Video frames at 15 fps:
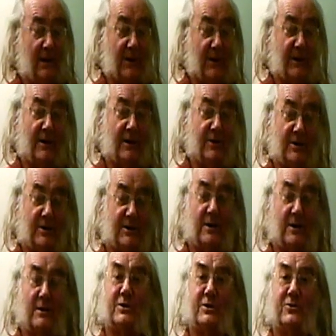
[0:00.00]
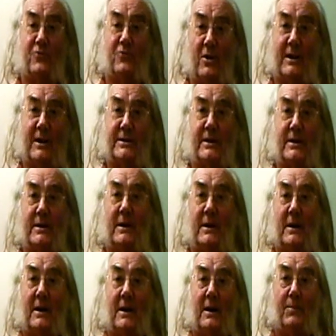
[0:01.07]
but I started writing
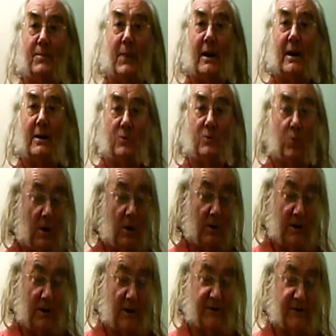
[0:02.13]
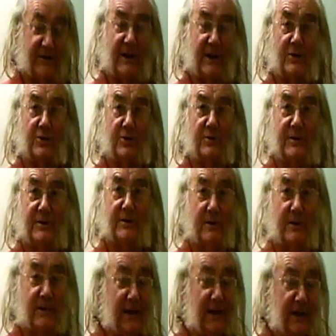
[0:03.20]
about wildlife sanctuaries,
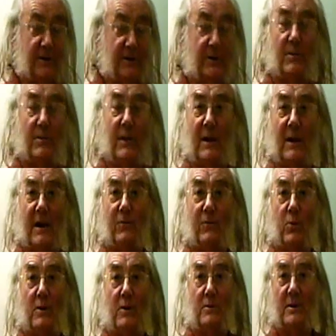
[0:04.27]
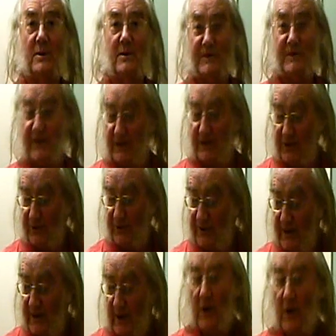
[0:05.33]
the need to have wildlife sanctuaries,
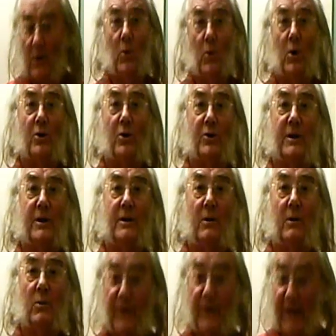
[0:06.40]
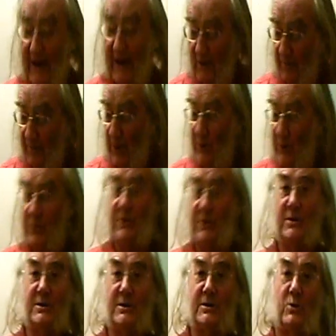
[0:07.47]
working without
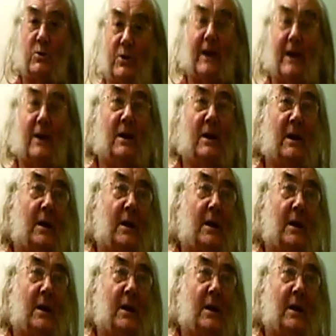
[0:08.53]
pollutants, without